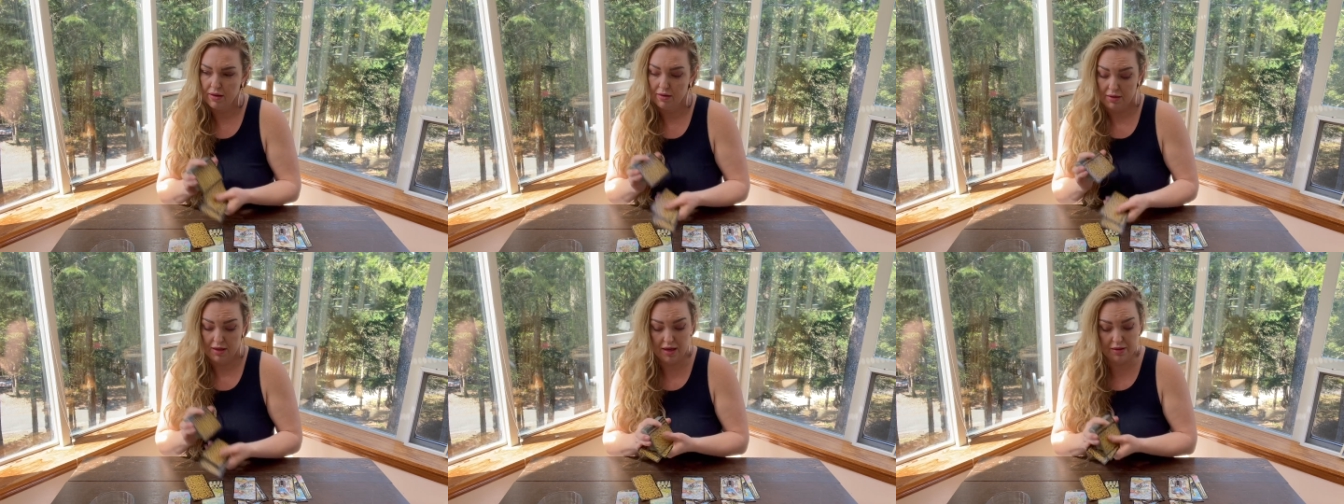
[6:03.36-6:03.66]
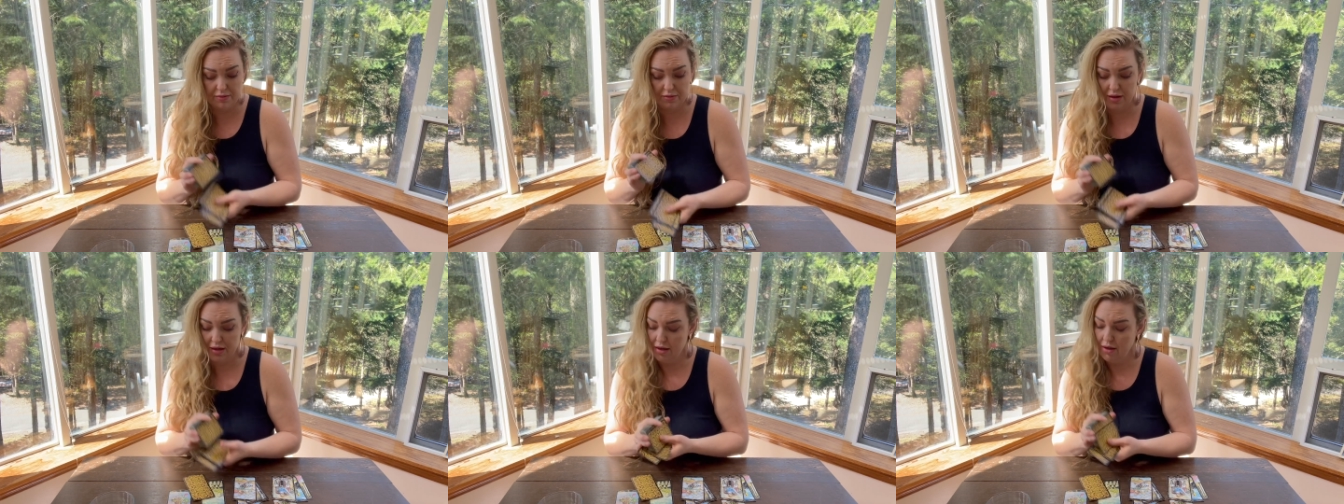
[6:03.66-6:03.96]

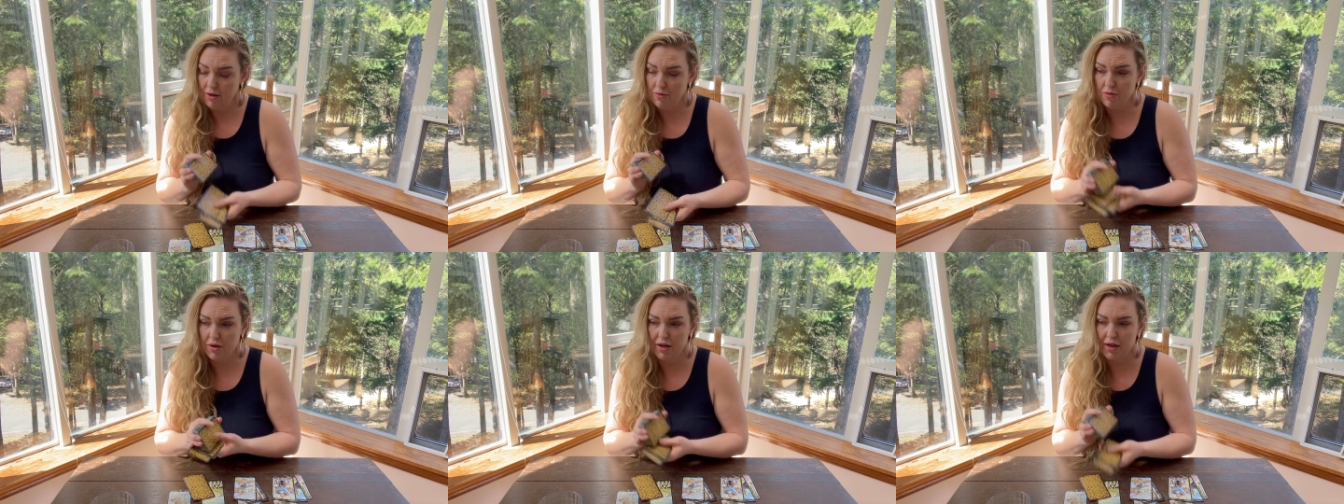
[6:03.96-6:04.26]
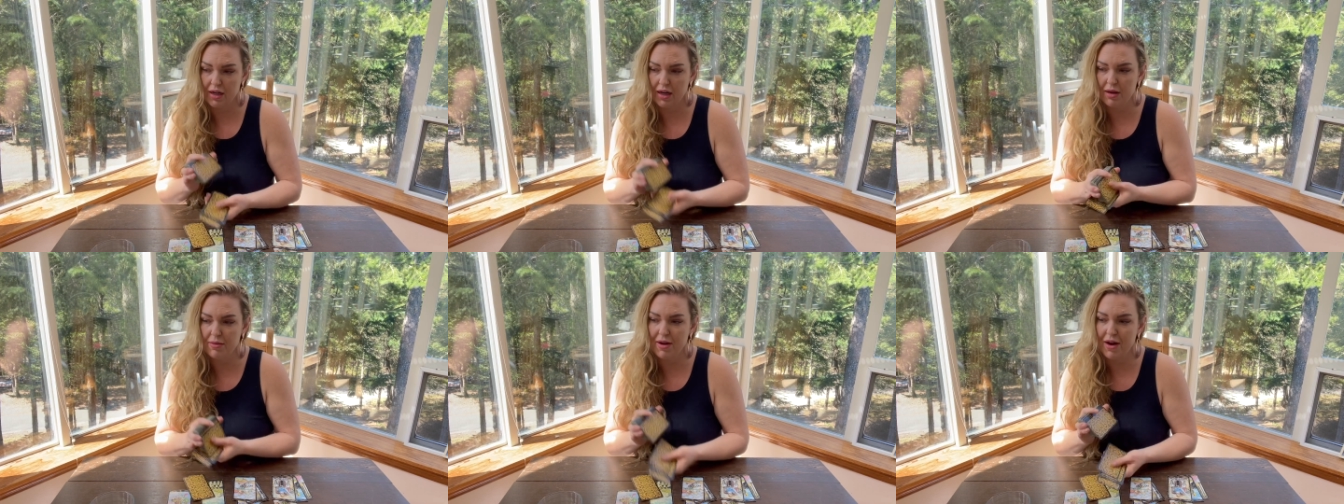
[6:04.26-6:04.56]
yeah, no, it
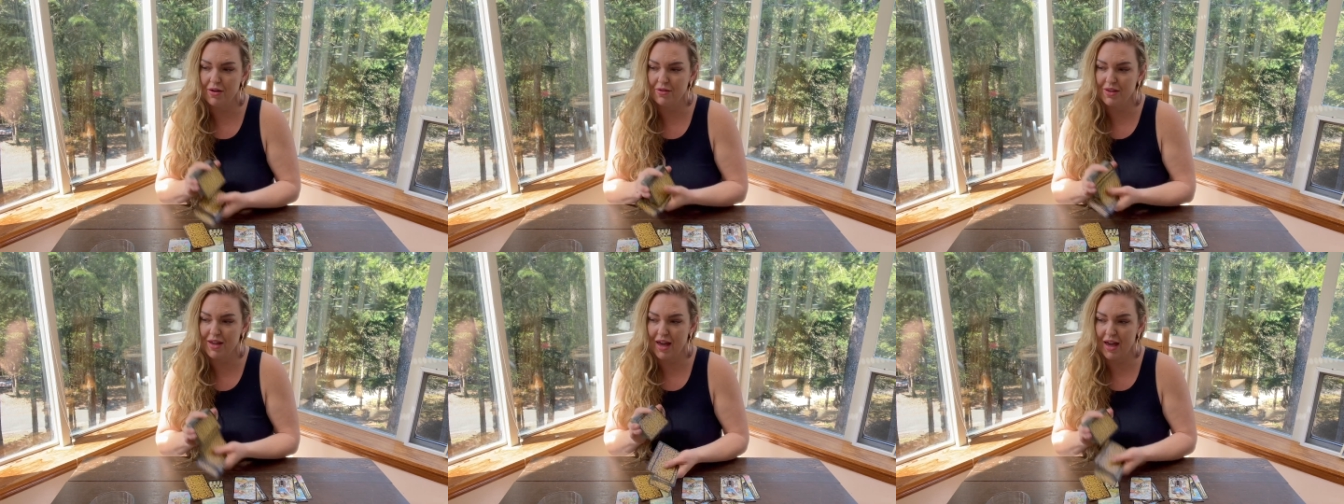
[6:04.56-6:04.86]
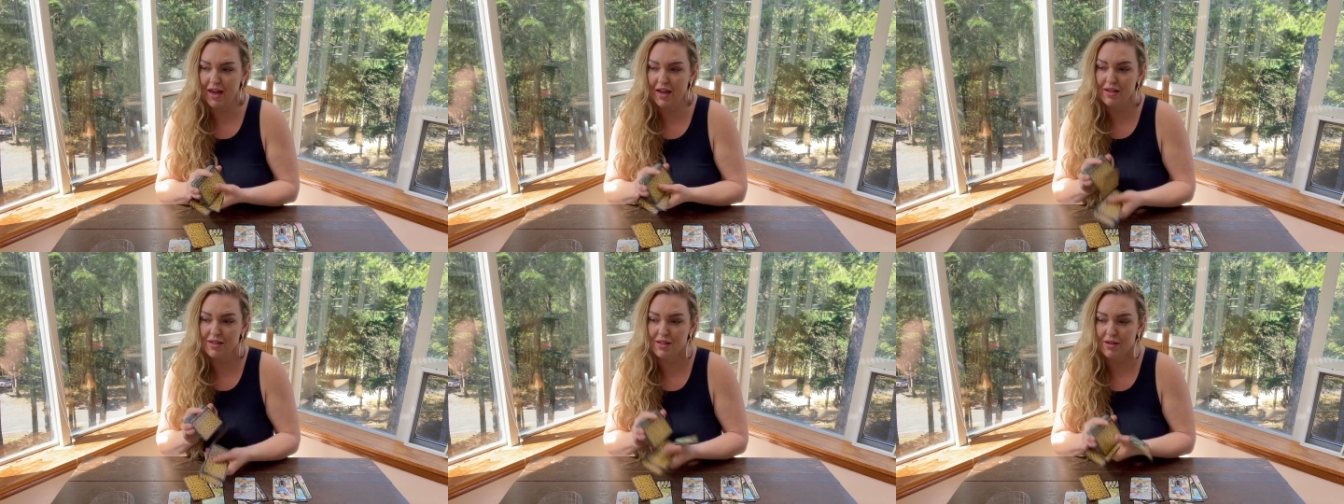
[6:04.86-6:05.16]
wanted to come out.
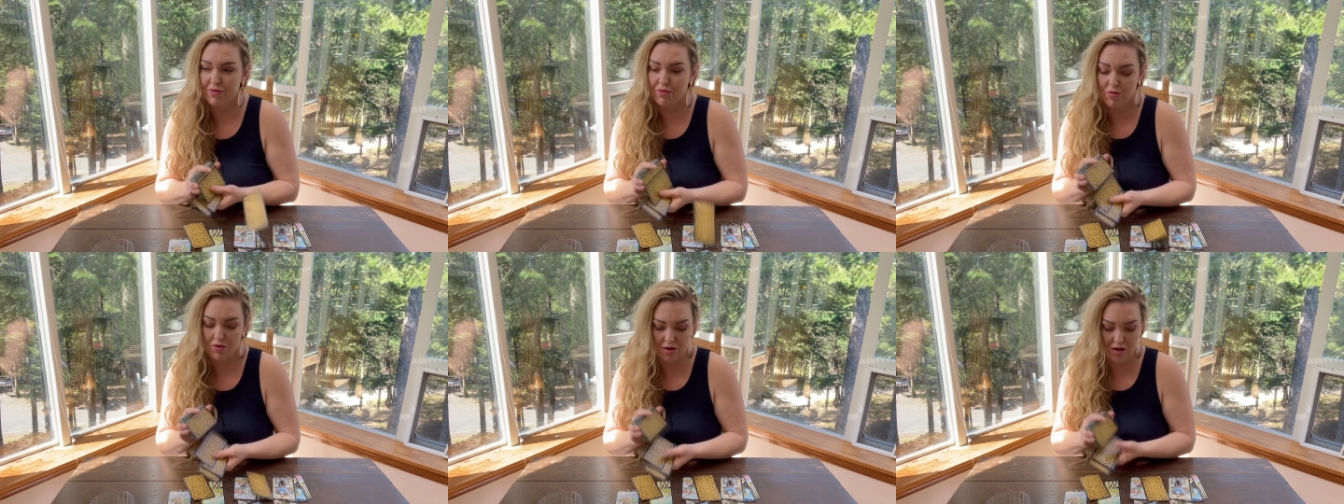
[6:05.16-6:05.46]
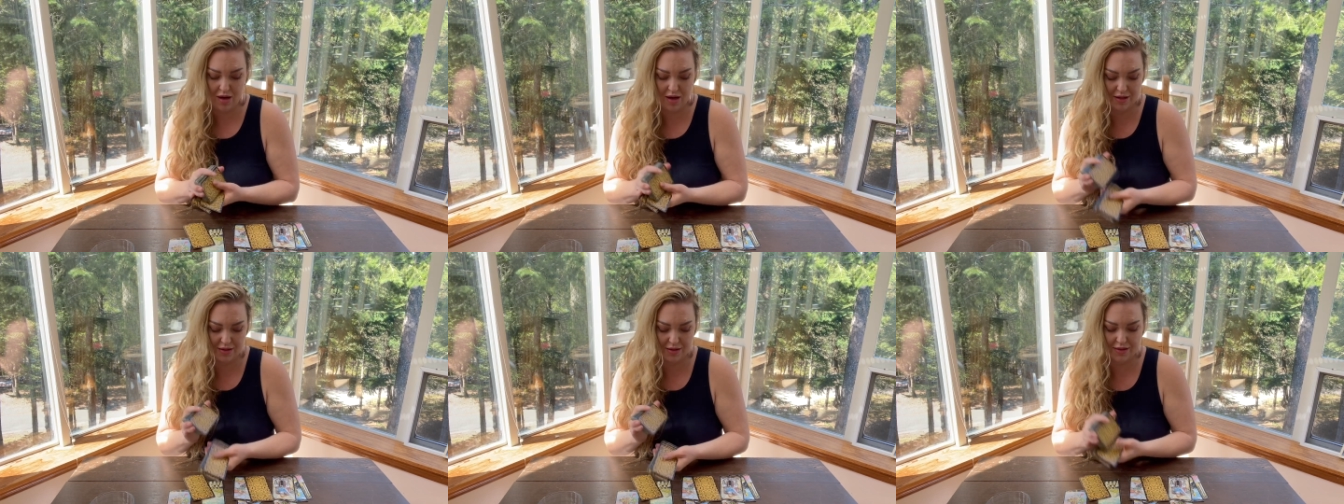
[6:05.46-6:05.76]
The Ace of
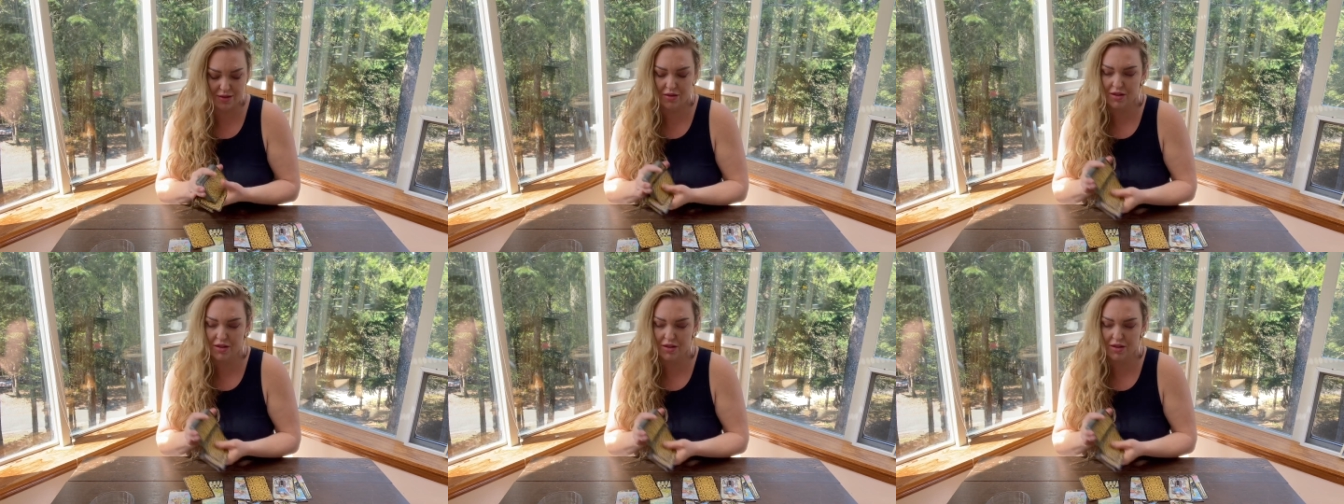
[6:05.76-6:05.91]
Wands.